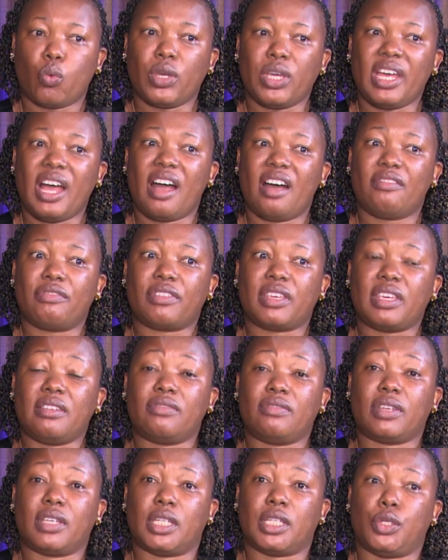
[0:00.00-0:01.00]
We have
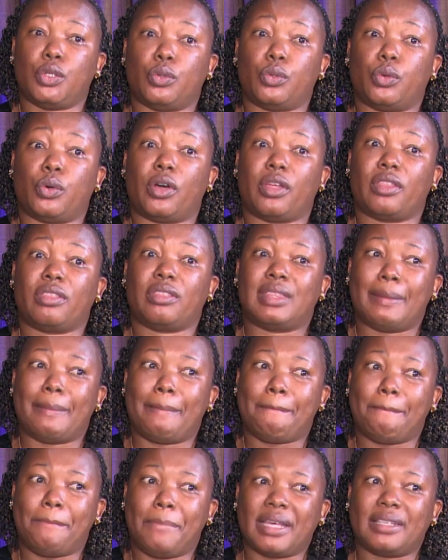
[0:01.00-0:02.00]
given you
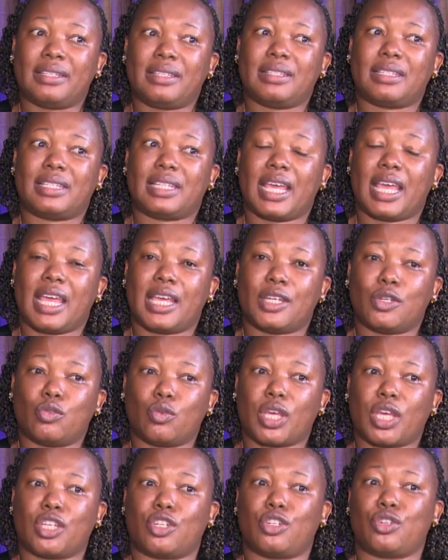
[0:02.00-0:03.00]
the best
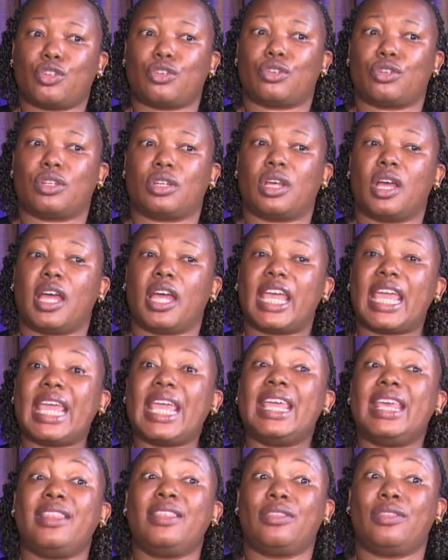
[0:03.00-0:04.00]
education
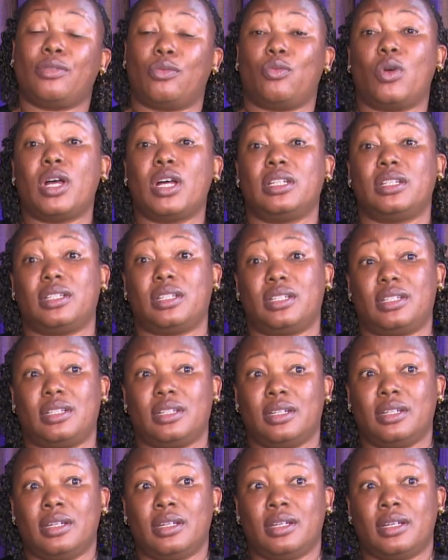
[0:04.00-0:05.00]
in the world.
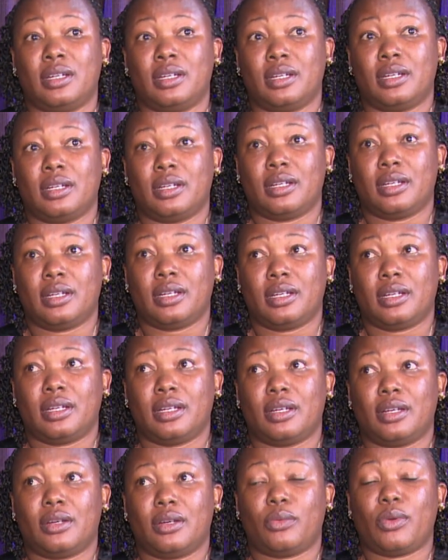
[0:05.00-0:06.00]

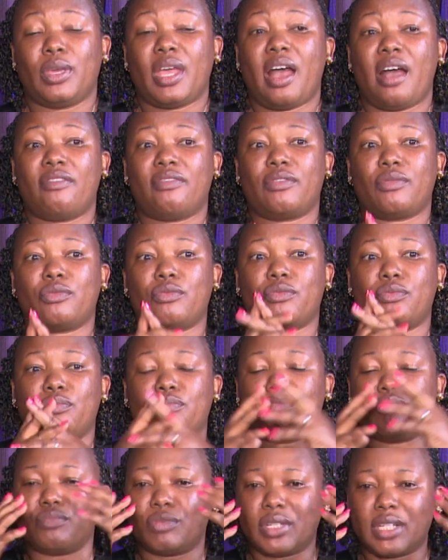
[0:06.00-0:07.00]
We have
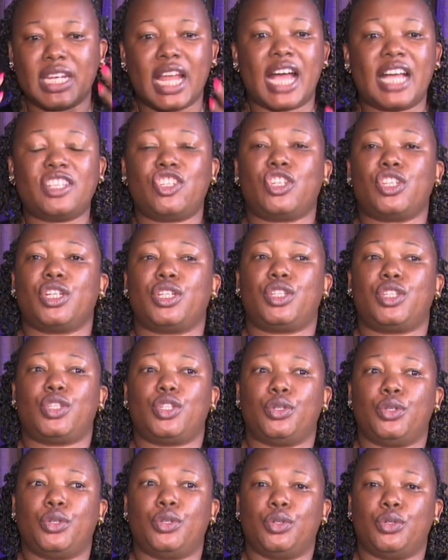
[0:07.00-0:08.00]
nurtured
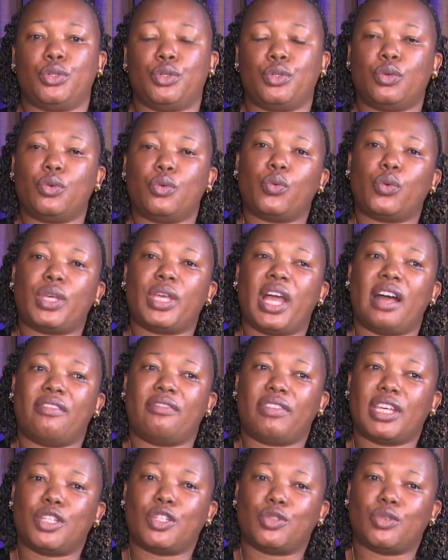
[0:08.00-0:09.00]
you, we
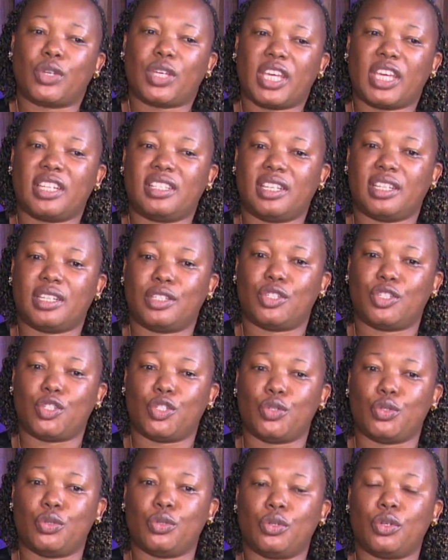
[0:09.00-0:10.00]
have educated
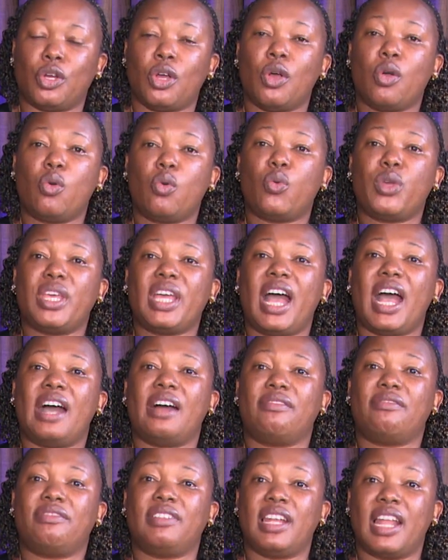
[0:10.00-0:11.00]
you, we
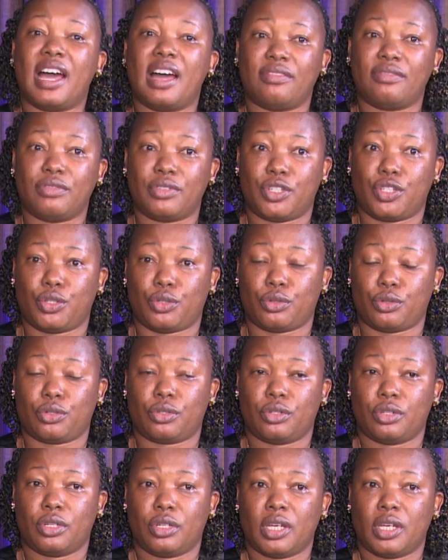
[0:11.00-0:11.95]
have loved you.